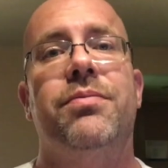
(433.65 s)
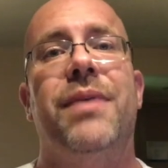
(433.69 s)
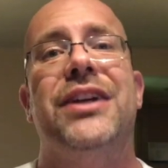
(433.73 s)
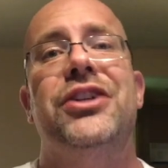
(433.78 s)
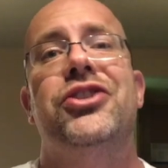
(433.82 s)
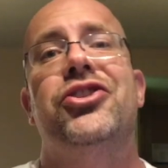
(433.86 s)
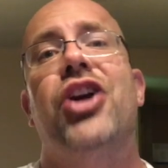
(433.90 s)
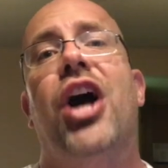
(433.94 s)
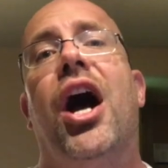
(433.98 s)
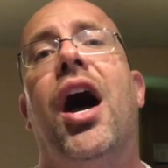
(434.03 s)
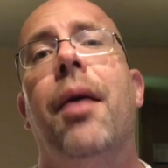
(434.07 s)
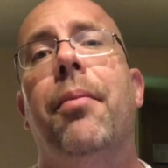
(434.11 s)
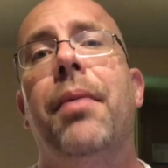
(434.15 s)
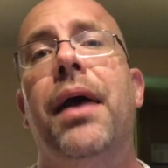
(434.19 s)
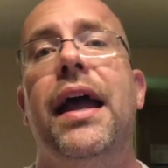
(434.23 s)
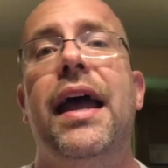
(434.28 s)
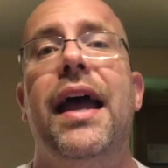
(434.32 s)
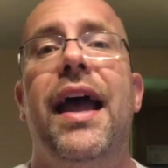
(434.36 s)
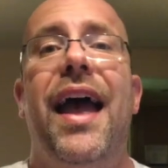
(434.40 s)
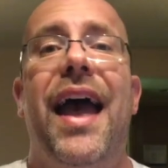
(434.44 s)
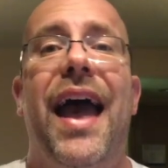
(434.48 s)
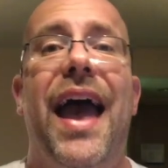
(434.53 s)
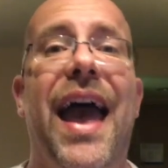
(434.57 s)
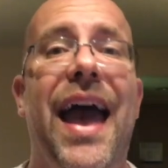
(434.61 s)
My job
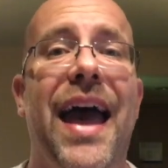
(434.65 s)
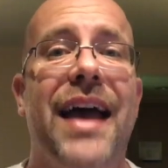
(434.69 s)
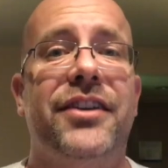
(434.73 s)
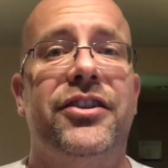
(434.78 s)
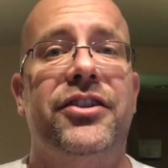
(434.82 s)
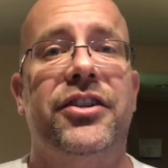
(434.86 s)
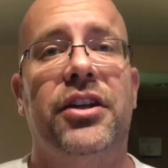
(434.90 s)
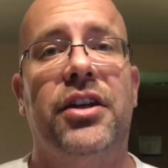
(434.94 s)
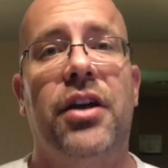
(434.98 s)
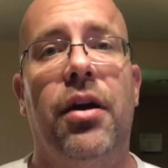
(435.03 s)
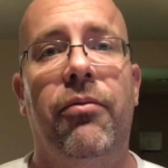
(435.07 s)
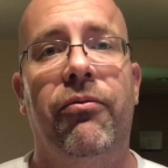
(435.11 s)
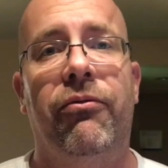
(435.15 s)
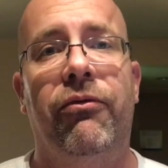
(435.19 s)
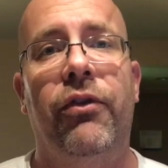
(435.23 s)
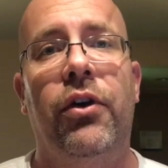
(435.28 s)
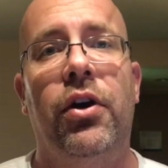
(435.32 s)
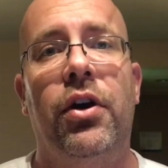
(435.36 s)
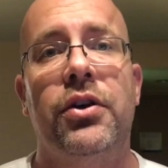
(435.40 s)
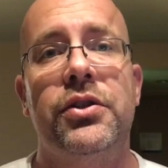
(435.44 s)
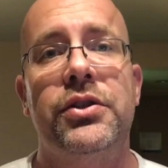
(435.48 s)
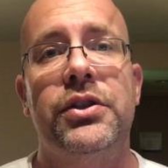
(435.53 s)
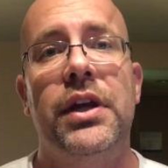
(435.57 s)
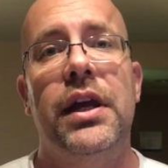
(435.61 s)
has to come
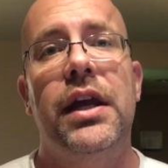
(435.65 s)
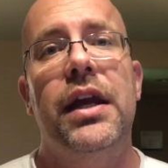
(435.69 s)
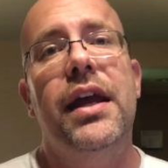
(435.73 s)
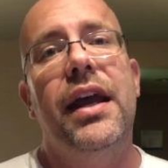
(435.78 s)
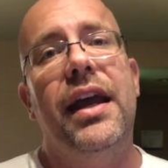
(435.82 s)
first.